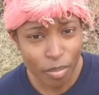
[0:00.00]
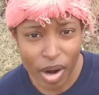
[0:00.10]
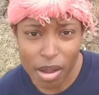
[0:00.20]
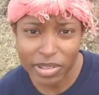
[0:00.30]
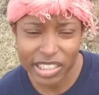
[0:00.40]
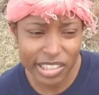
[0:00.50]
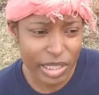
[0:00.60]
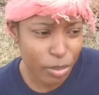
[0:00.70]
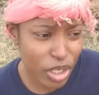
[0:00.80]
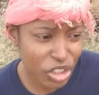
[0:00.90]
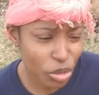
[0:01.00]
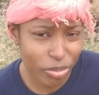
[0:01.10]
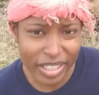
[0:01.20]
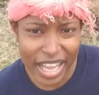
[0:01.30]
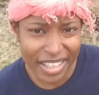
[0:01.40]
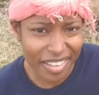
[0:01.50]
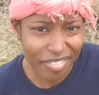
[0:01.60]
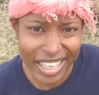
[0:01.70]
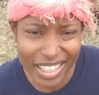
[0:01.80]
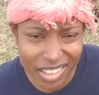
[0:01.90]
promise to support you, but now they're
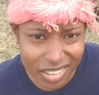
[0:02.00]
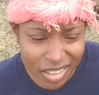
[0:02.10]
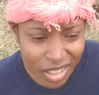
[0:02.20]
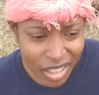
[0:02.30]
flaking.